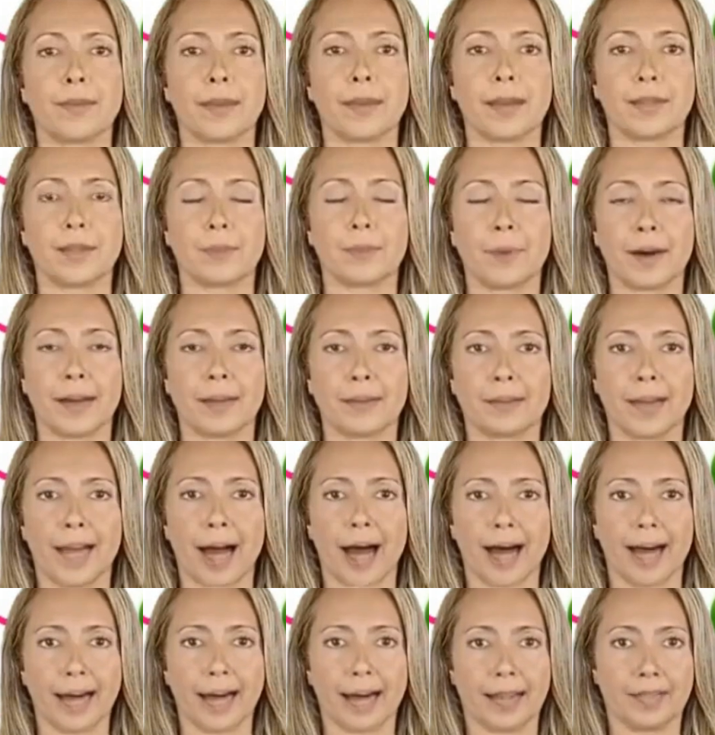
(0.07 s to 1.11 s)
Vitamin
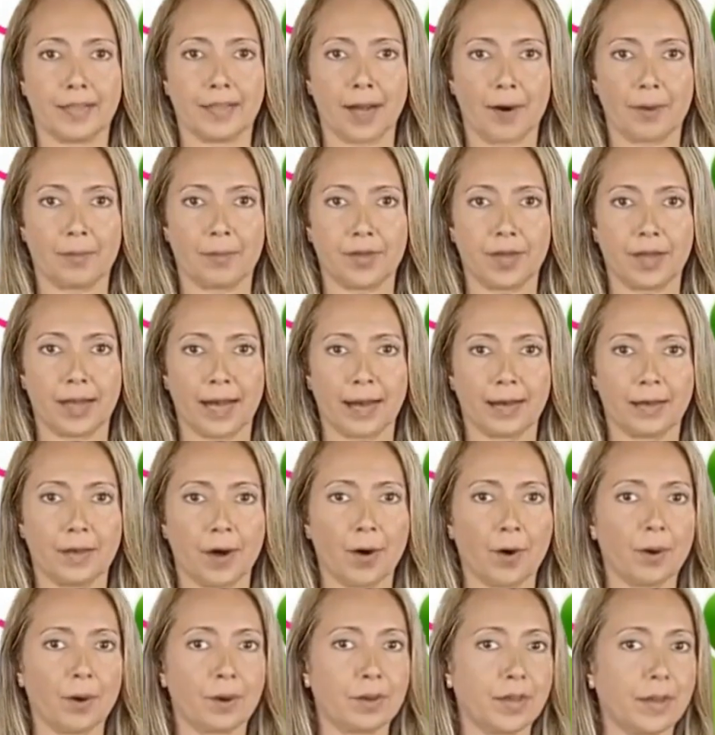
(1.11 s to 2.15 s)
K is often
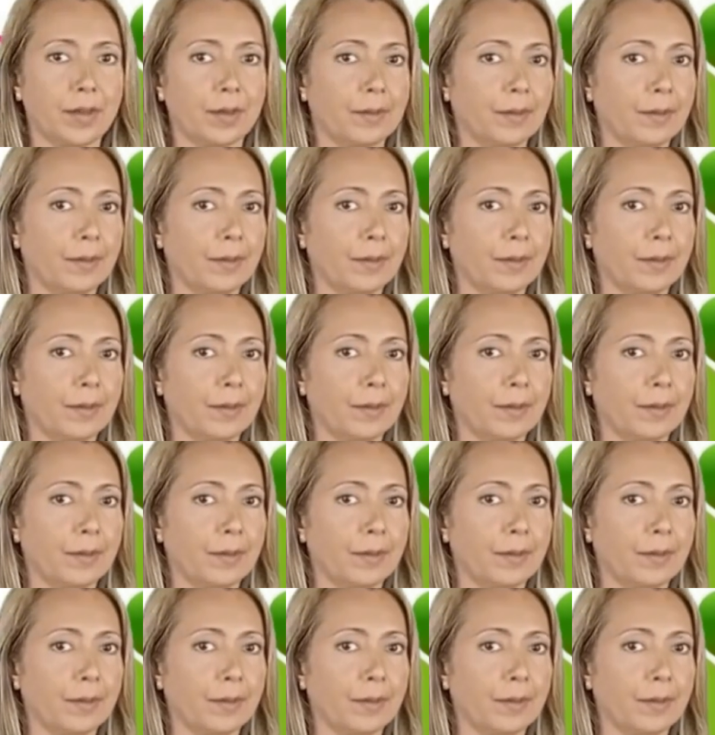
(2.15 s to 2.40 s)
ignored.